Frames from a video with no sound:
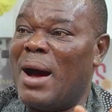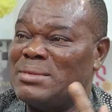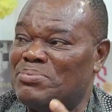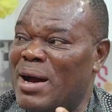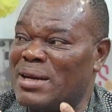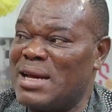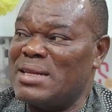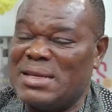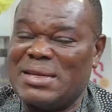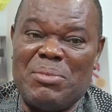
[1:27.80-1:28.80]
as at the
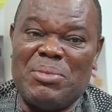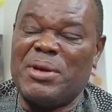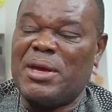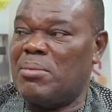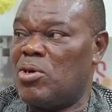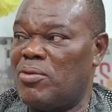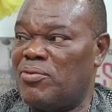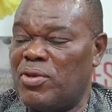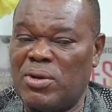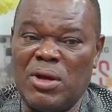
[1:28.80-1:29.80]
time he became governor.
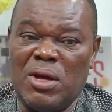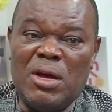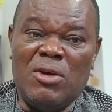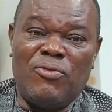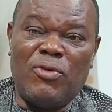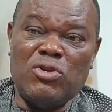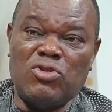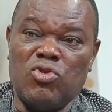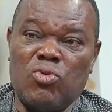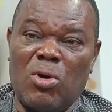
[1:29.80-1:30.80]
For you to
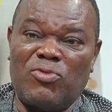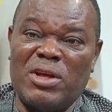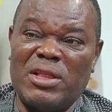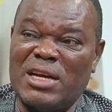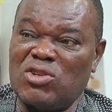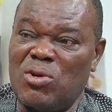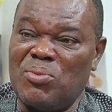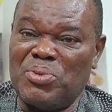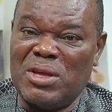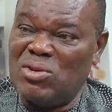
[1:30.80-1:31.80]
work for a large
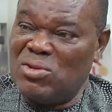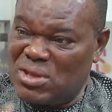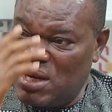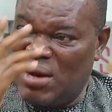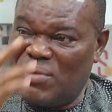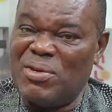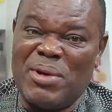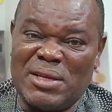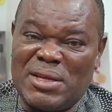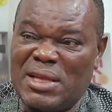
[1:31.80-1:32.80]
company, you still have the
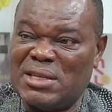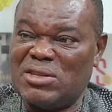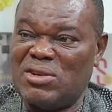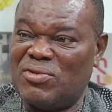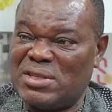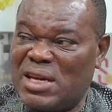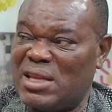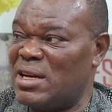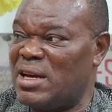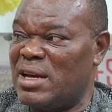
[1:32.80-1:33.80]
mentality of a
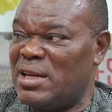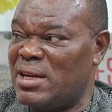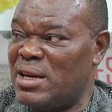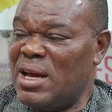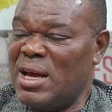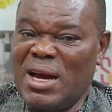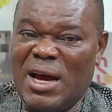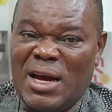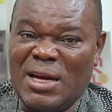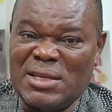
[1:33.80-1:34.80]
salary earner.
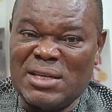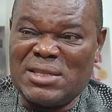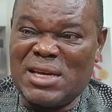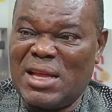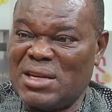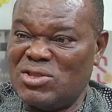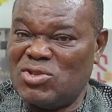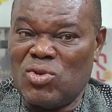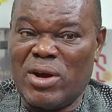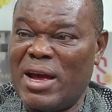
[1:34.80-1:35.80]
And salaries
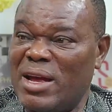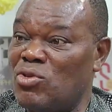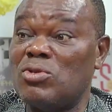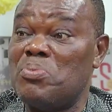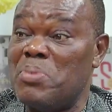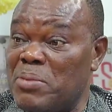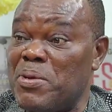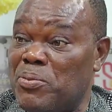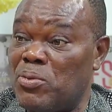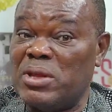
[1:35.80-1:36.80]
don't make
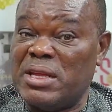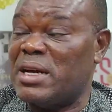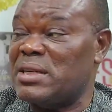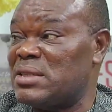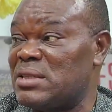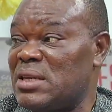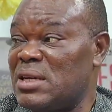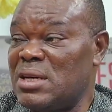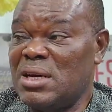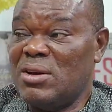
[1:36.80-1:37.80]
people leaders.
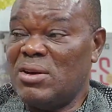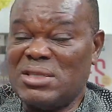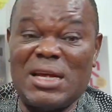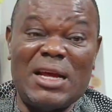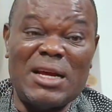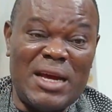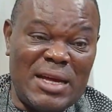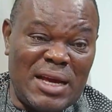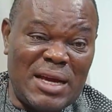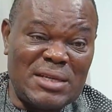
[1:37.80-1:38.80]
Salary
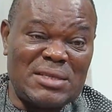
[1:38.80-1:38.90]
earners,